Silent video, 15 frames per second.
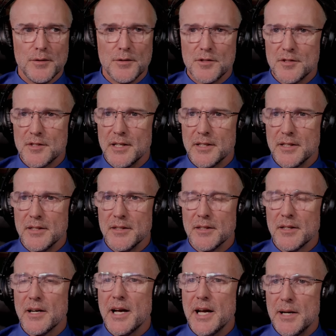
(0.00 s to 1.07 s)
study.
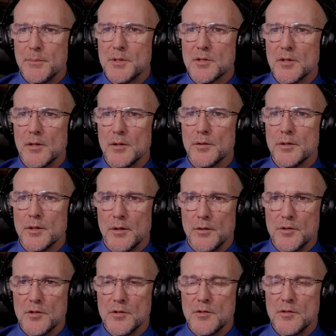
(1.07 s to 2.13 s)
Absolute
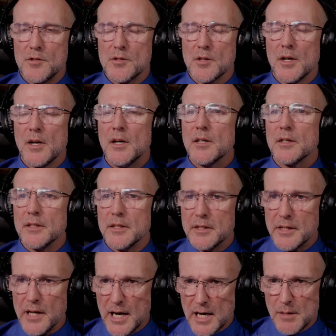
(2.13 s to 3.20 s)
nonsense,
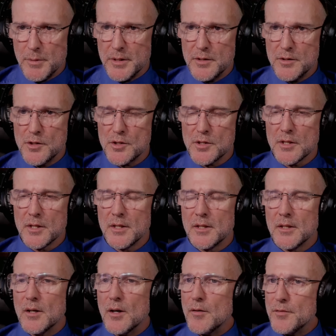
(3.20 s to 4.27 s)
garbage,
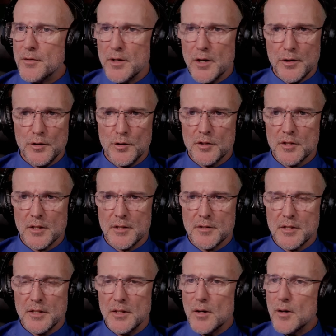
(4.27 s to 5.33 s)
of no
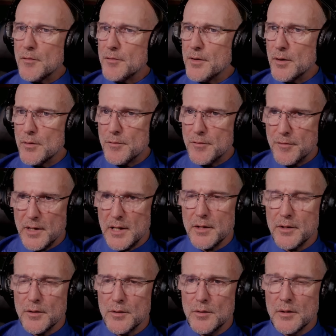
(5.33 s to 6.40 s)
utility, of no
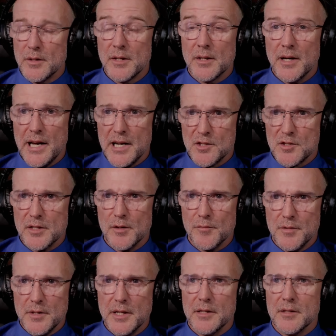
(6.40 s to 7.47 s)
value, actually of
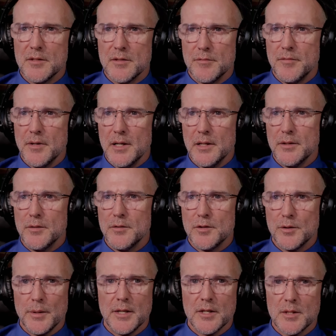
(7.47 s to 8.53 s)
negative value to
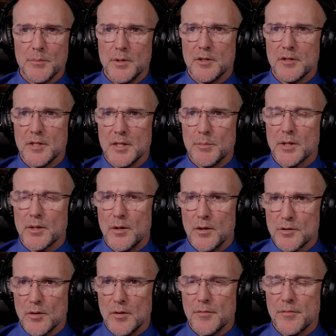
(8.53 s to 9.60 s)
our community because
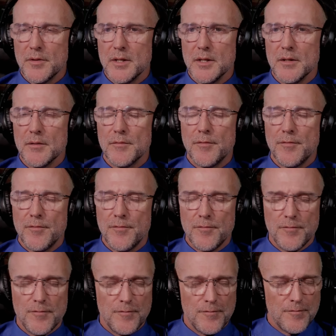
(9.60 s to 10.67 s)
of the
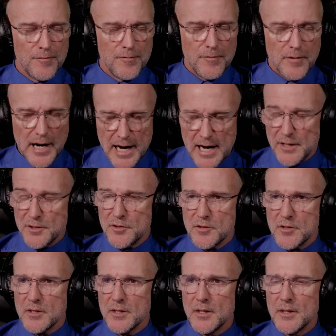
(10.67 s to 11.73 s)

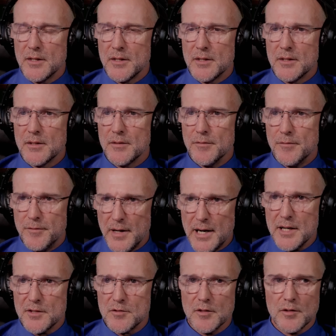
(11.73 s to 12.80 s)
vast
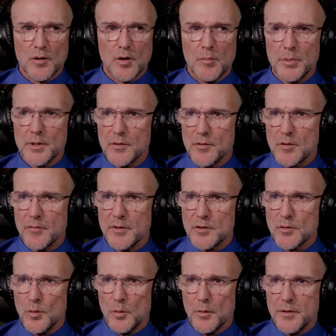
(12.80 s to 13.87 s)
incompetence of its
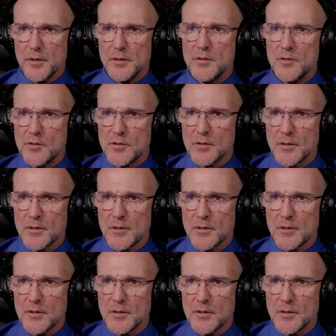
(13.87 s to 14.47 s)
authors.